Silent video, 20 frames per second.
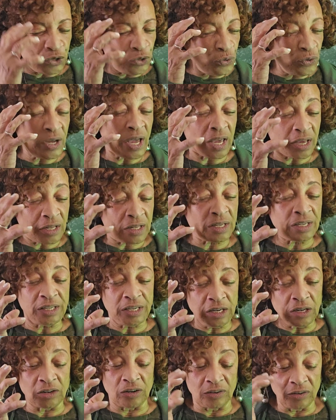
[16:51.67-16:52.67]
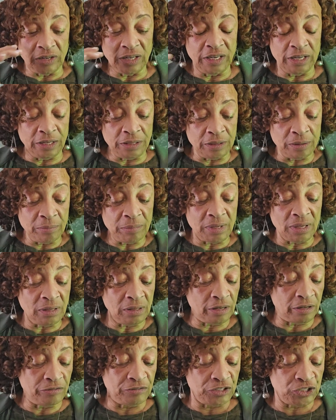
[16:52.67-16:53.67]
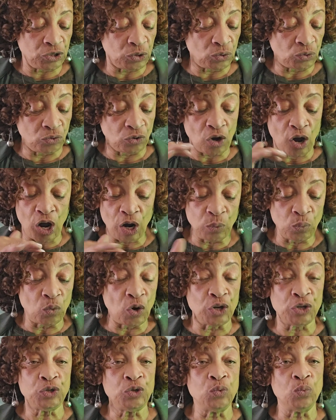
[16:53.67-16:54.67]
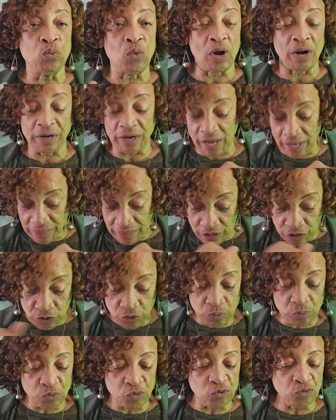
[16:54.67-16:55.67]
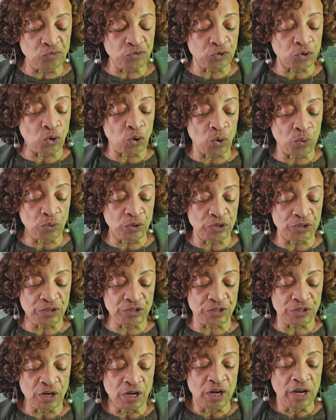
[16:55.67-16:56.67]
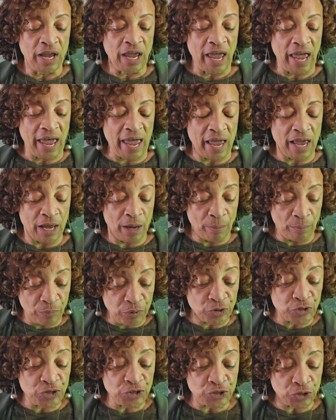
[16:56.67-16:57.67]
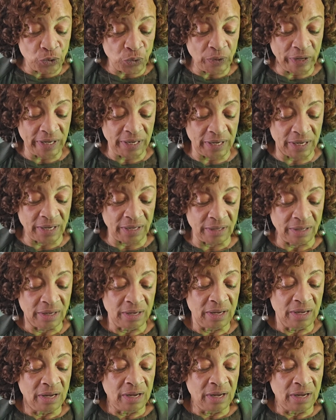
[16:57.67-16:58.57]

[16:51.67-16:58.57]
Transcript: You get clear in the middle of June on what you want, and then you move towards pursuing it.